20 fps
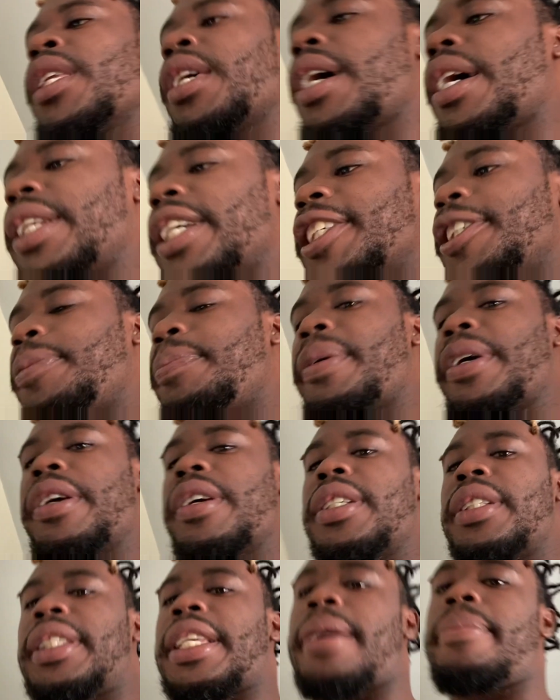
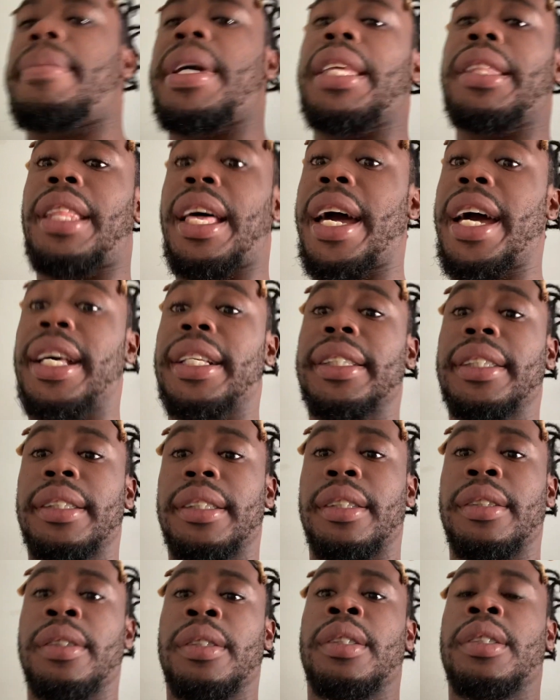experience that may
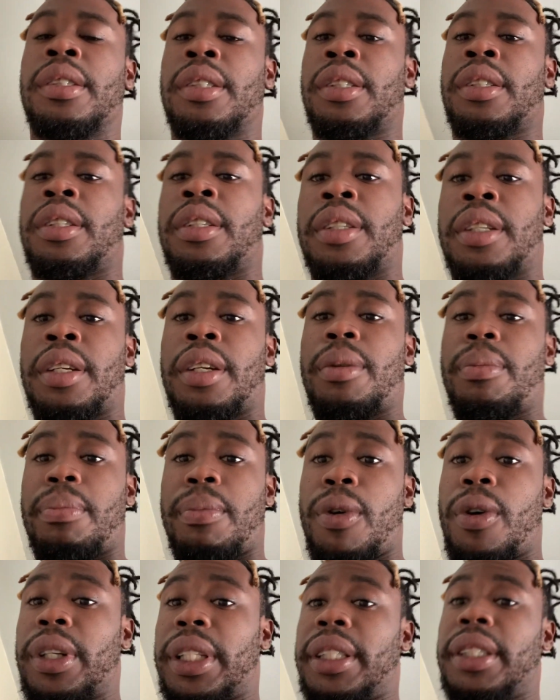last
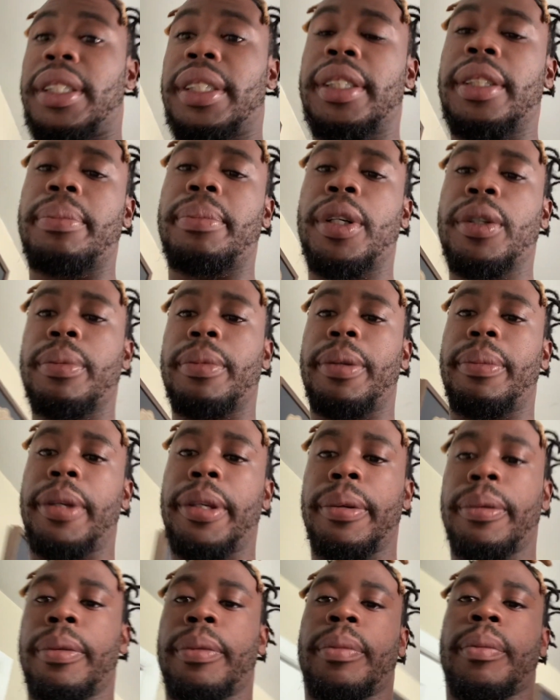more than just a moment,
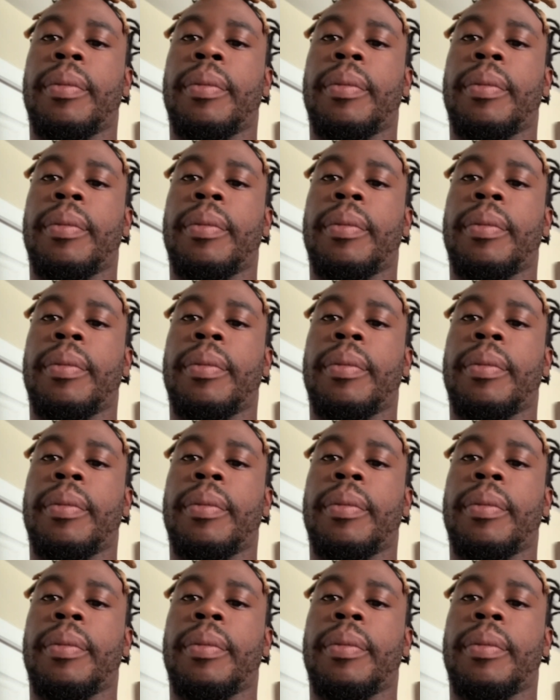man.